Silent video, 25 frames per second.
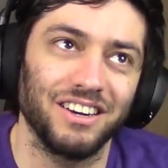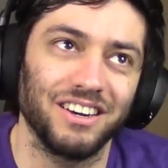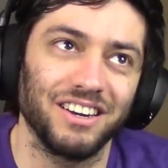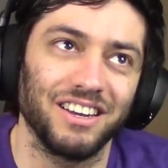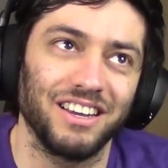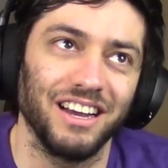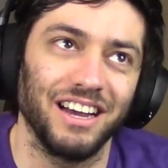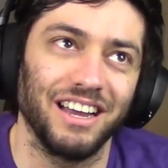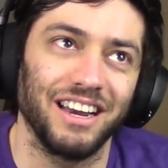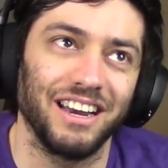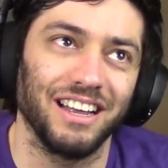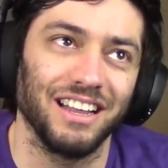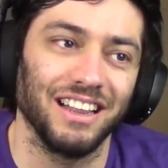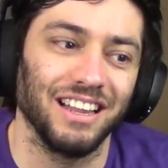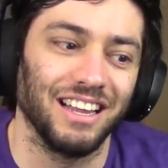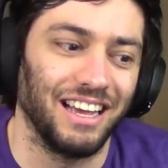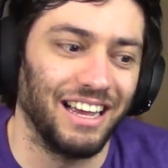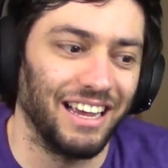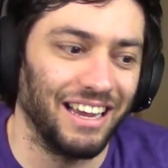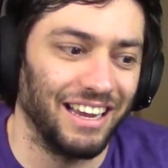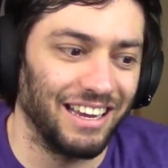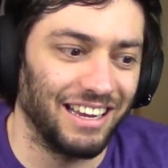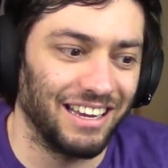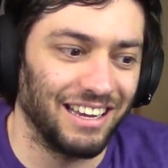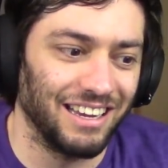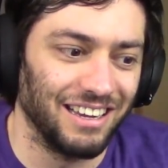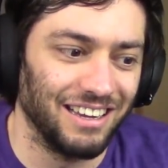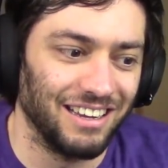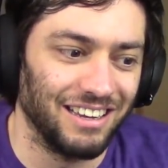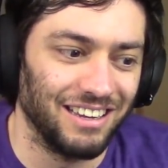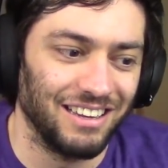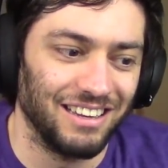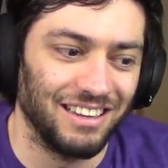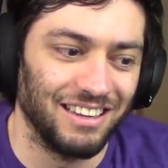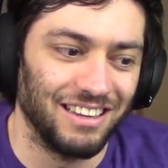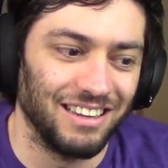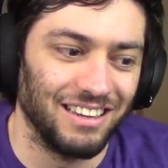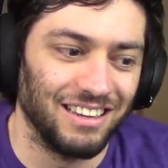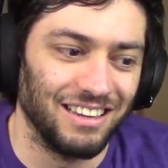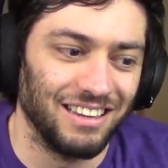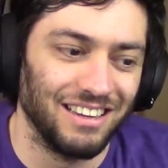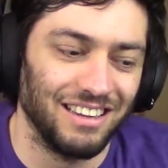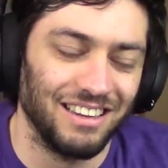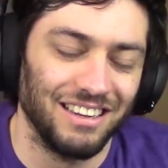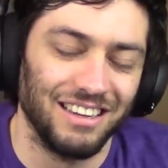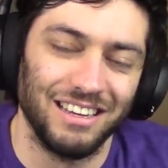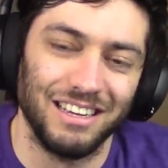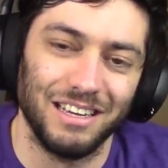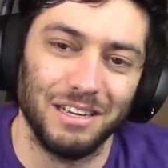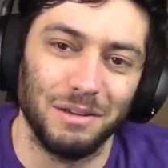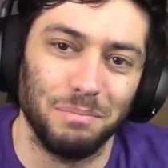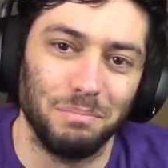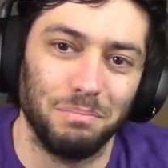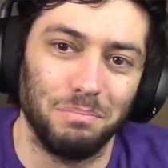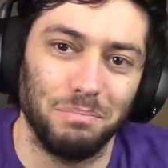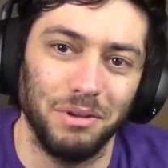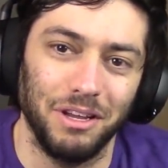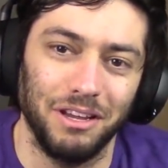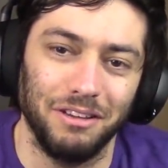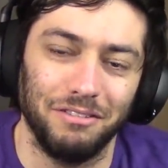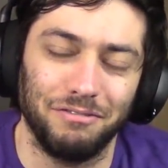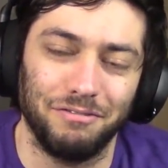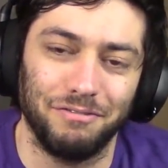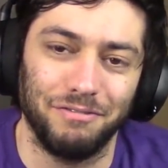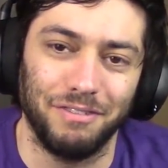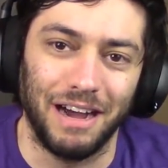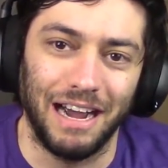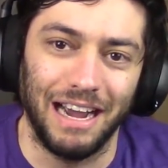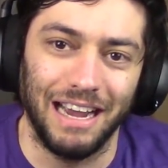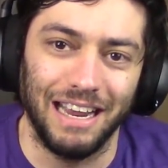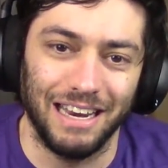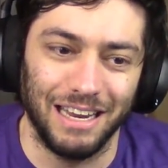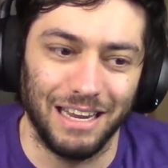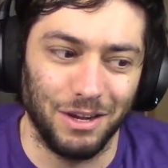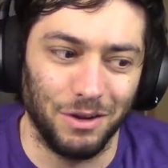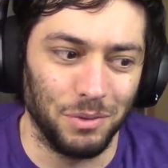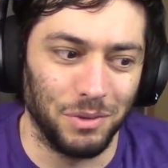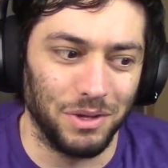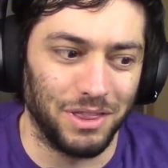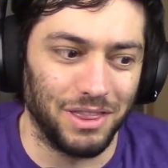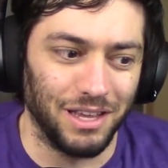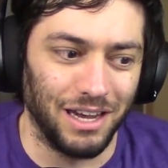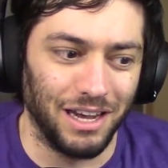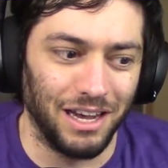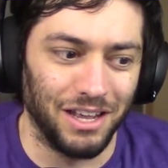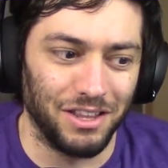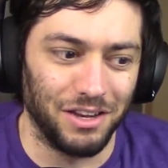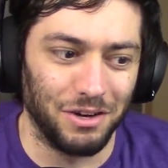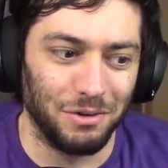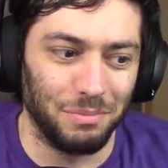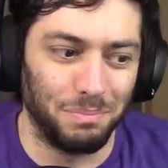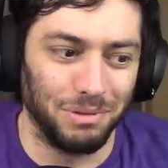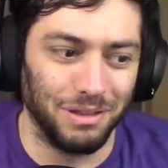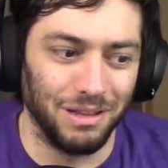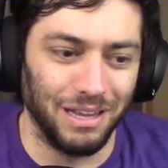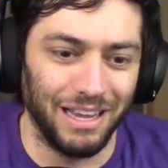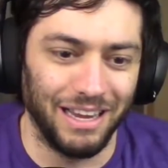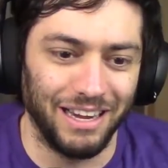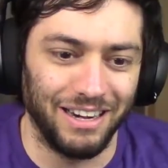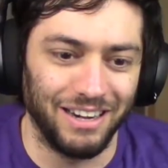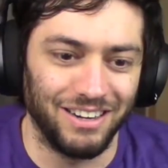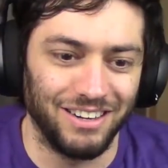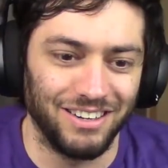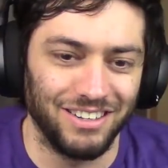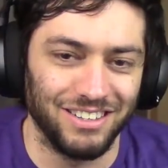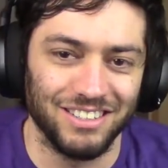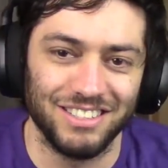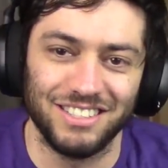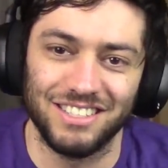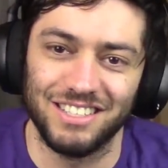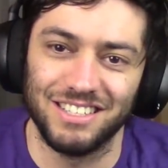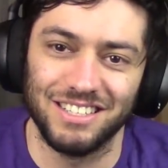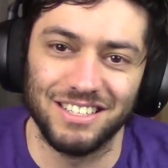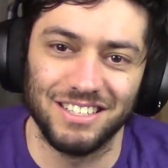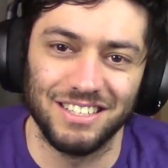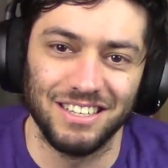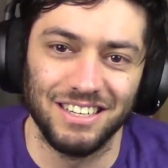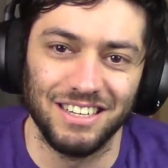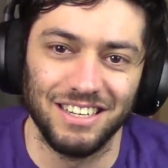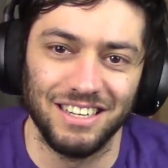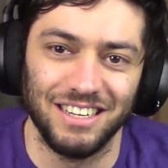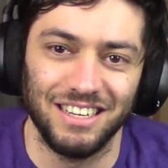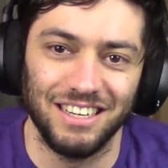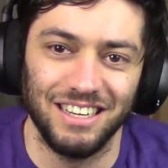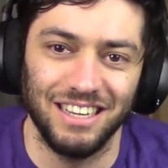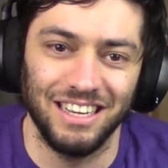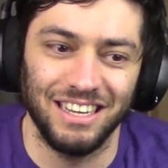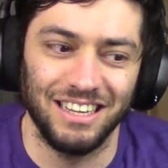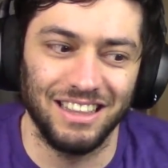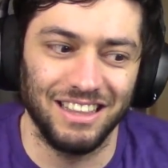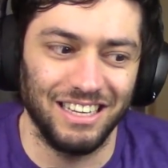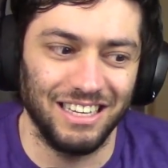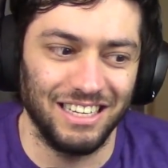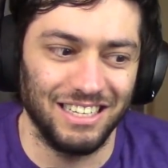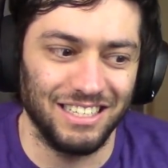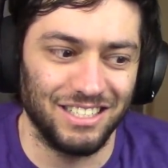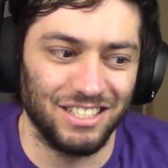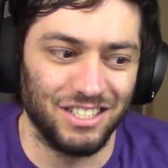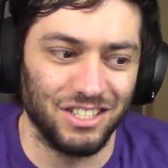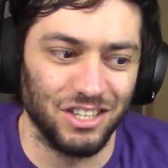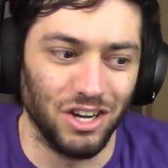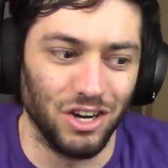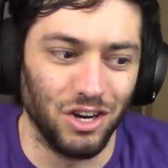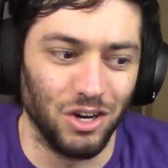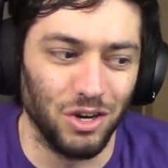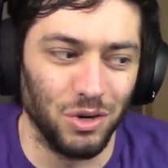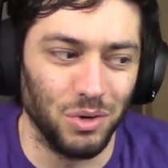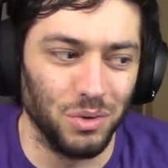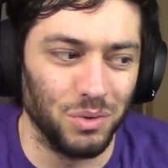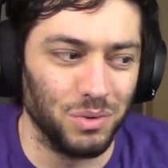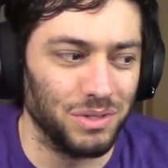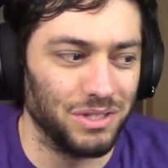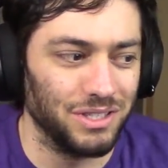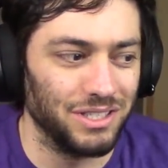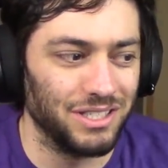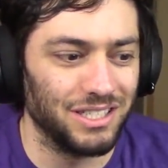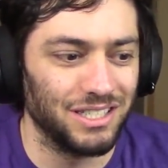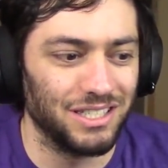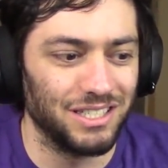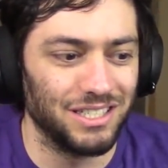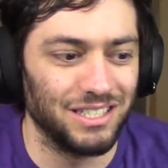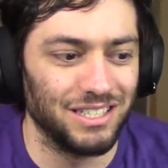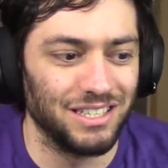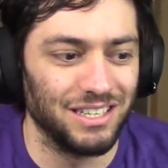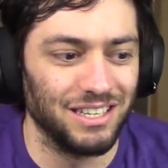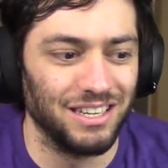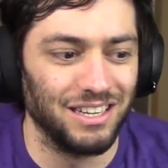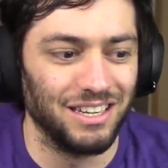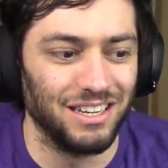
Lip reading: gonna like be fighting with other players in these zones.